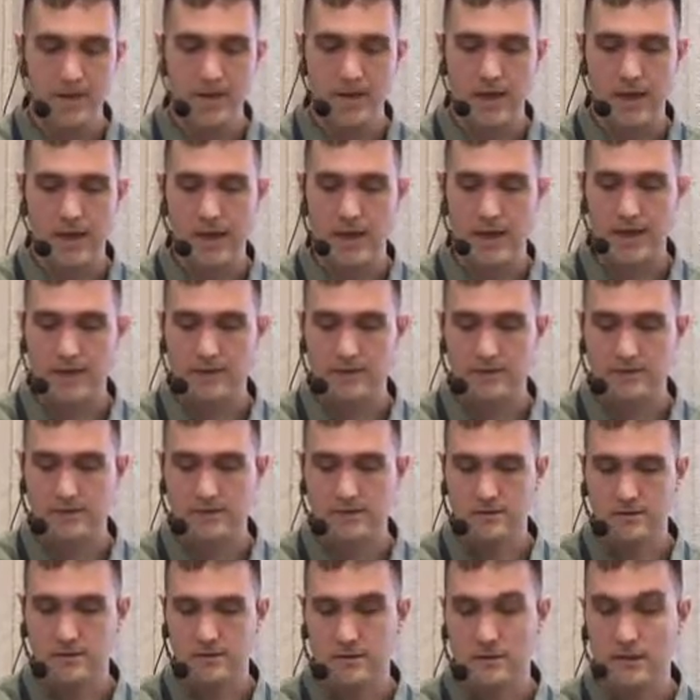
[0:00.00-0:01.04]

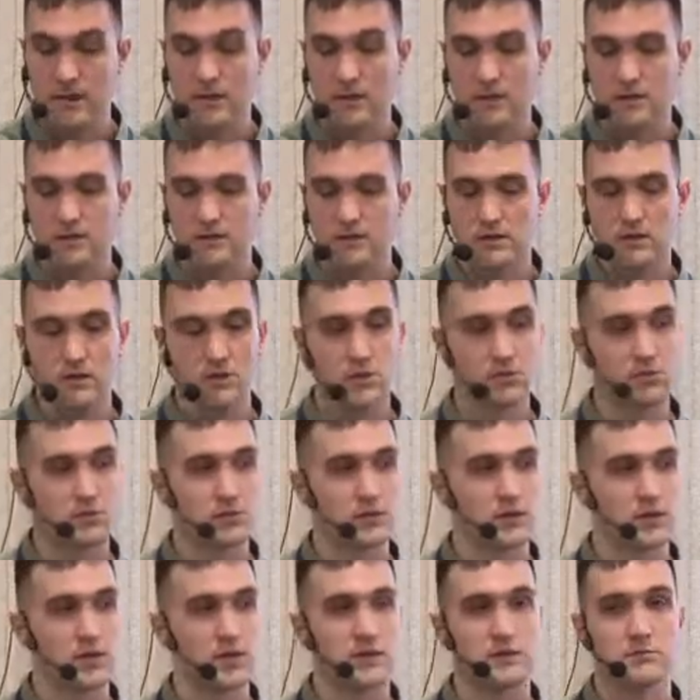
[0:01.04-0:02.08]
And the thing is, it
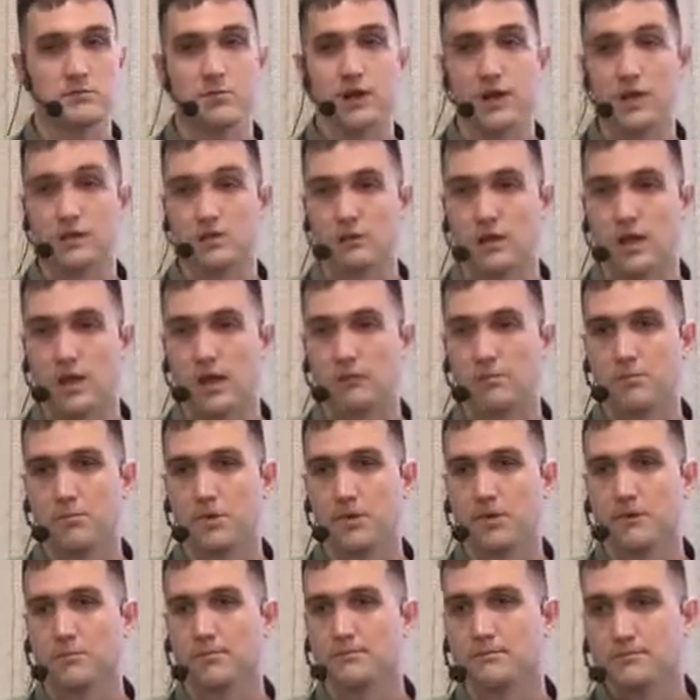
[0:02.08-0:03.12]
also has Python
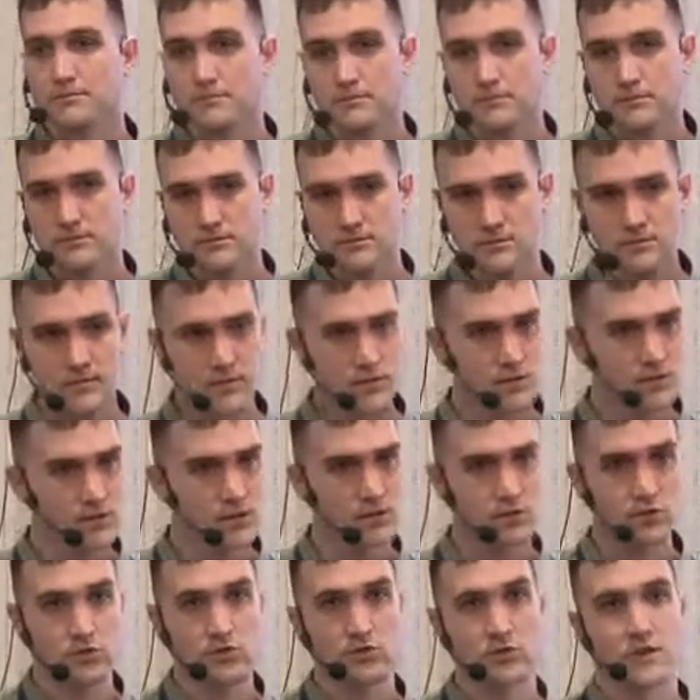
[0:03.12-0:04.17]
API.
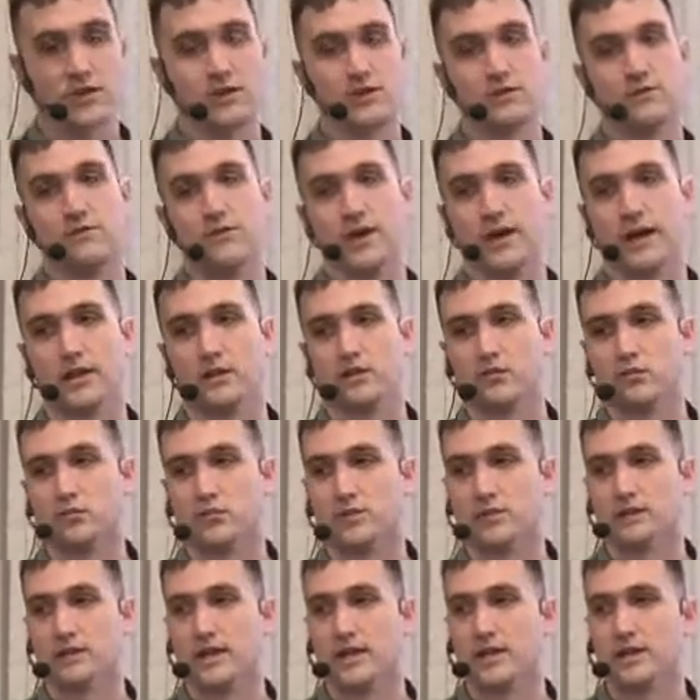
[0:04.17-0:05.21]
So you can define
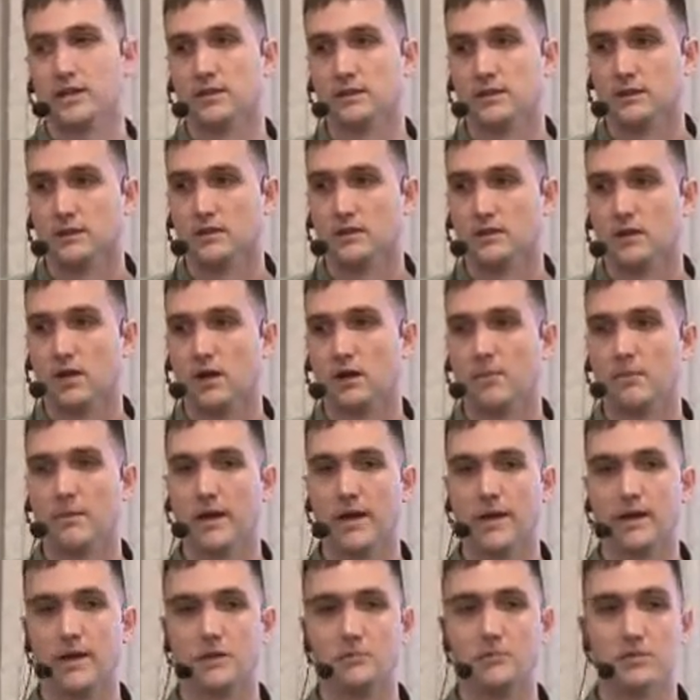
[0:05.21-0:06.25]
almost anything. How
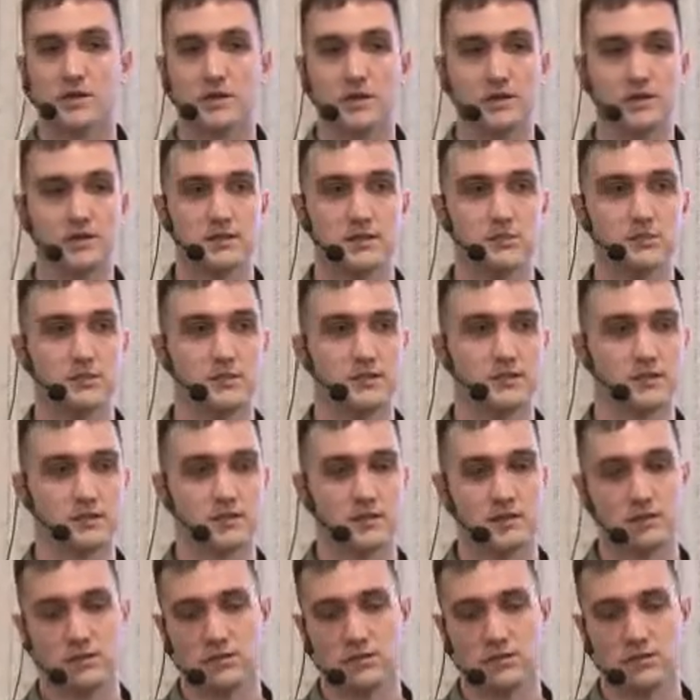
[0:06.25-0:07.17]
many participants